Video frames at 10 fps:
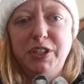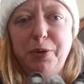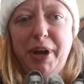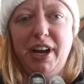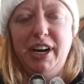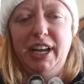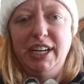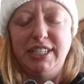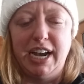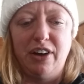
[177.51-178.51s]
So by cutting
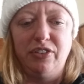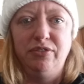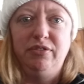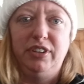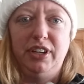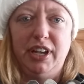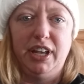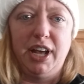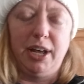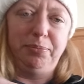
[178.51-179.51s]
it down,
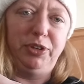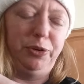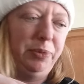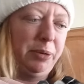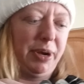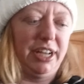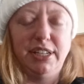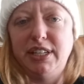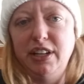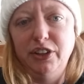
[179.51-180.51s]
you
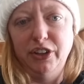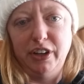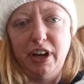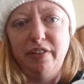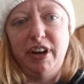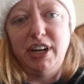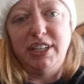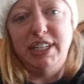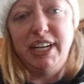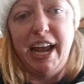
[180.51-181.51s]
minimize the look of
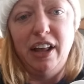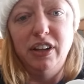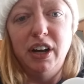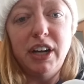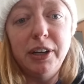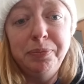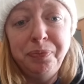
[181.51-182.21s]
a decal look.